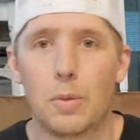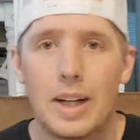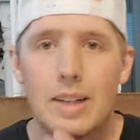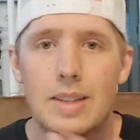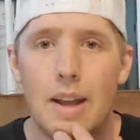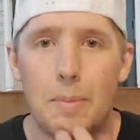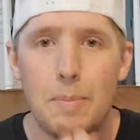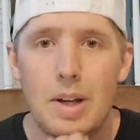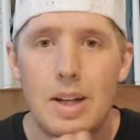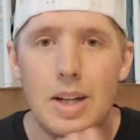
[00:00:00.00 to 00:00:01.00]
Like I said,
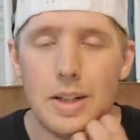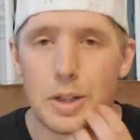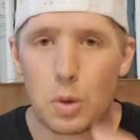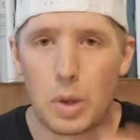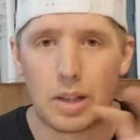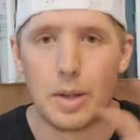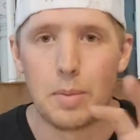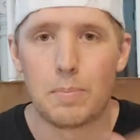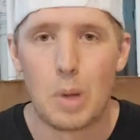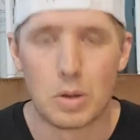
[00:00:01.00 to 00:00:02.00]
I'm just quickly
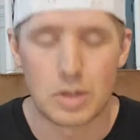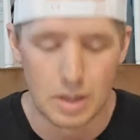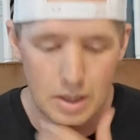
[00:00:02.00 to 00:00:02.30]
posting